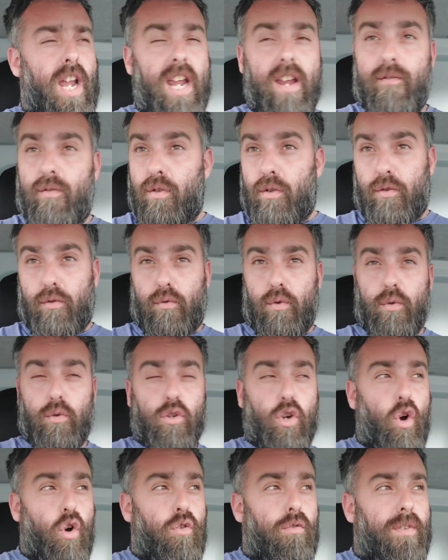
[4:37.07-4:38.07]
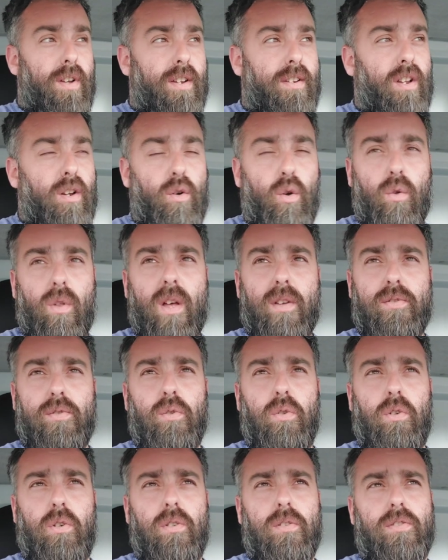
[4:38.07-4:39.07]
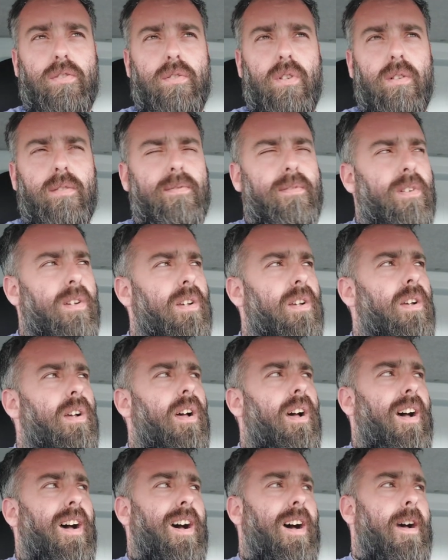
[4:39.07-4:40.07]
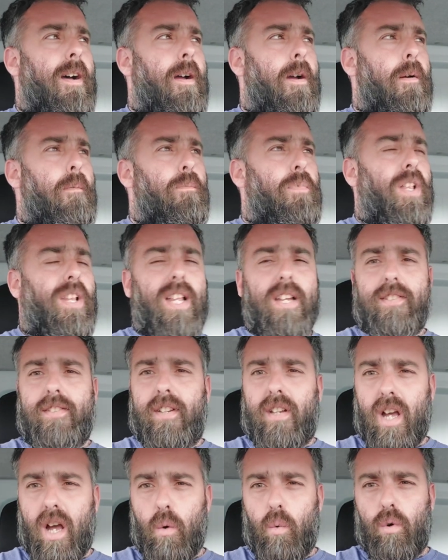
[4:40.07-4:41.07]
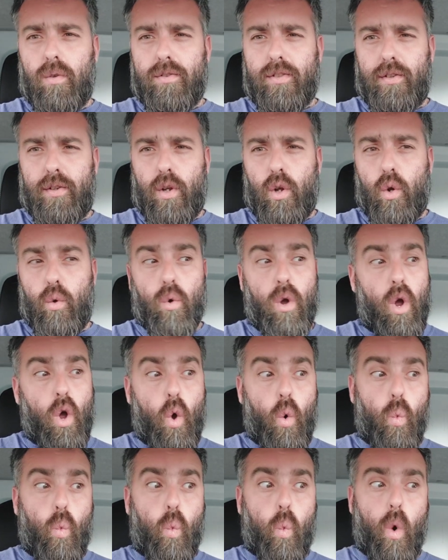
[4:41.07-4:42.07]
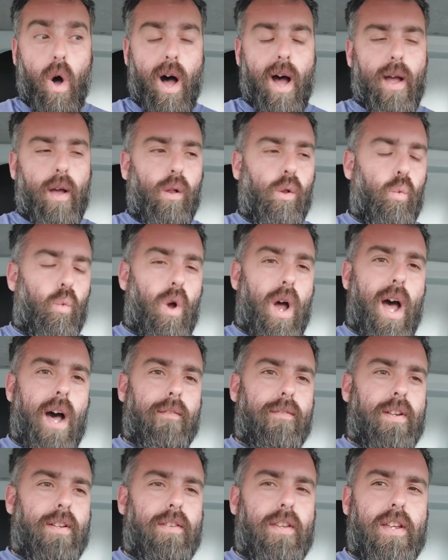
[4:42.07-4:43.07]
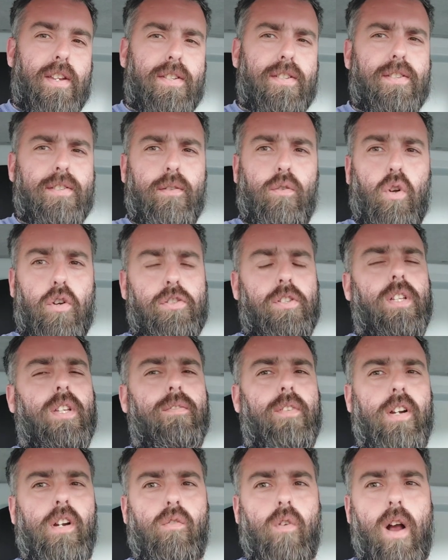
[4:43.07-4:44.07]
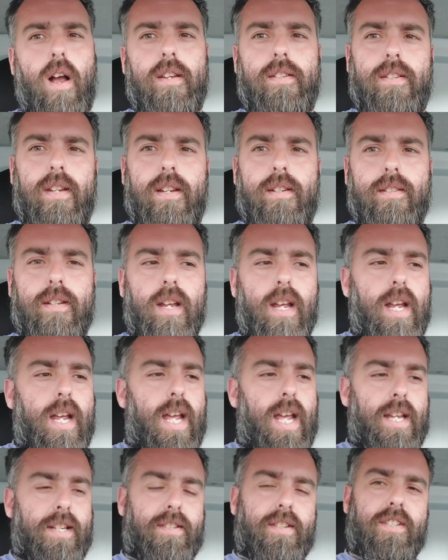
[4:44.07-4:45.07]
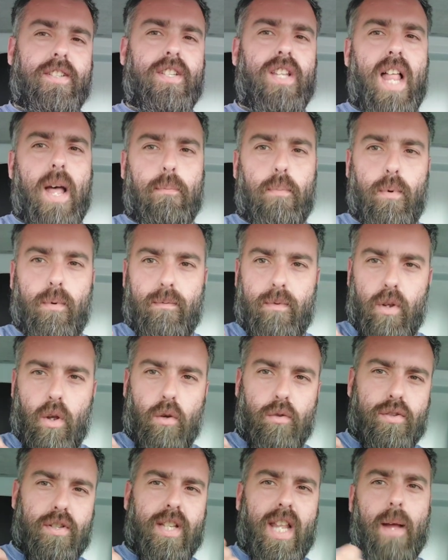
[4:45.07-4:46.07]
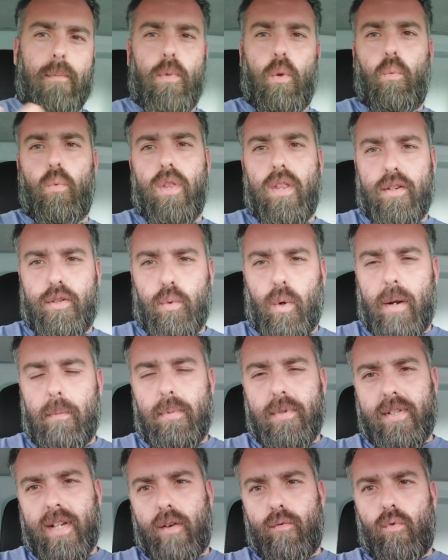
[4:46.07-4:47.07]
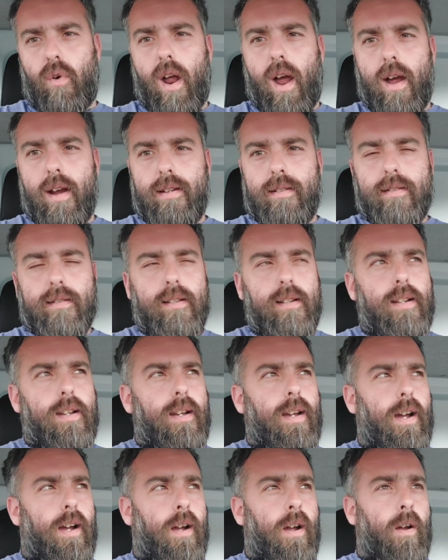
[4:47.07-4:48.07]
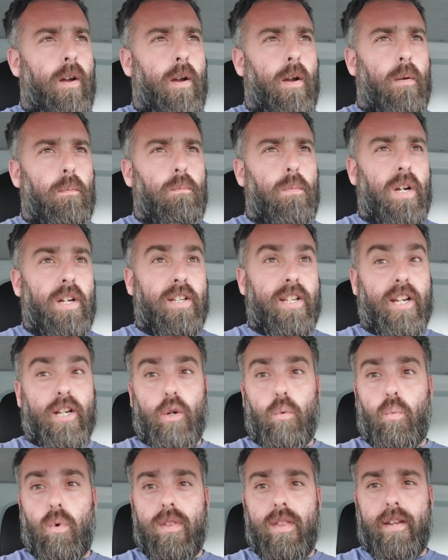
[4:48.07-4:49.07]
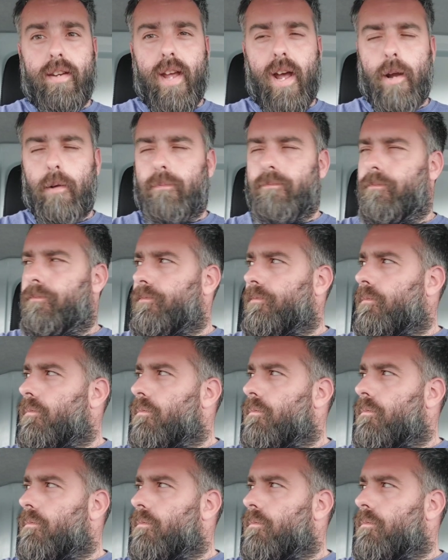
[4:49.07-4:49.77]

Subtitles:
Even through COVID and all that sort of good stuff. The last thing I want to do while we're having this cost of living crisis is to slap them with a 20% rise and kick them when they're down.